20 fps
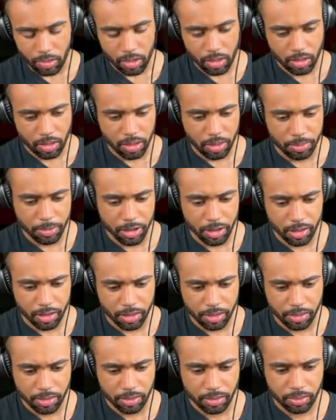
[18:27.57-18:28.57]
Come
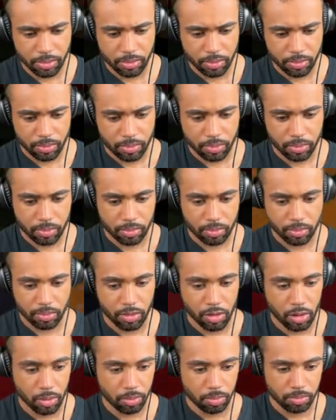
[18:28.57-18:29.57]
on.
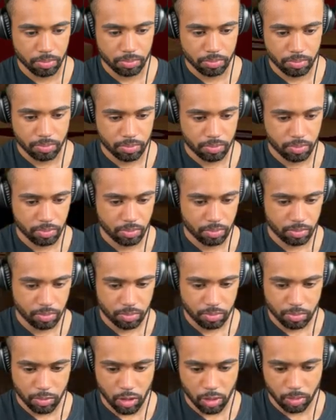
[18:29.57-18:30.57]
Nope.
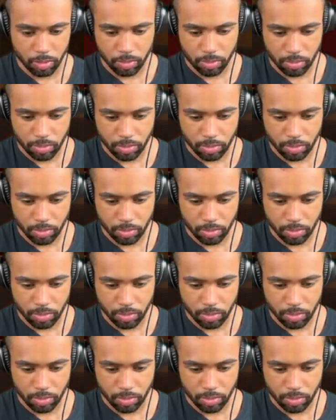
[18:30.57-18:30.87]
Nope.